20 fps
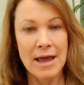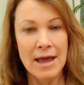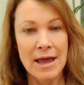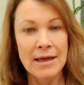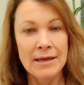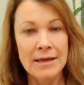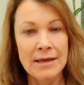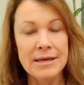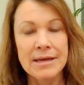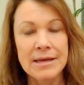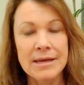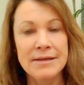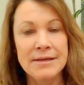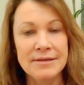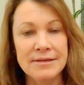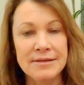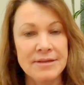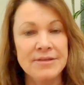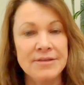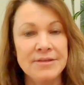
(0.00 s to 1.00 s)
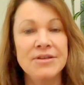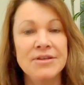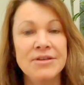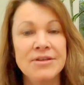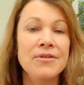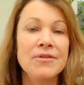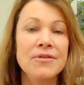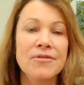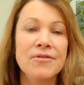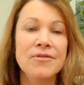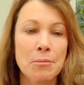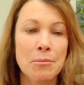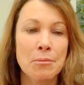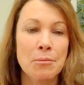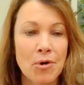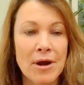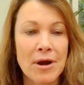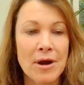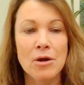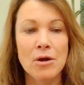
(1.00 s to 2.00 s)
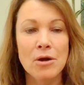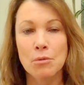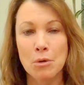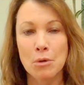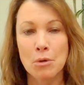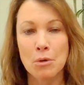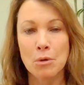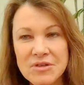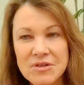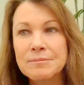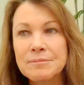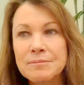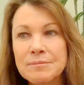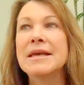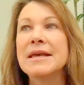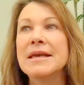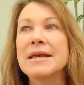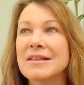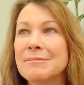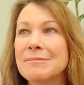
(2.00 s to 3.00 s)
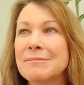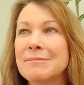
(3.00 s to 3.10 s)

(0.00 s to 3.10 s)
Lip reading: And it's different from a prayer where we're speaking.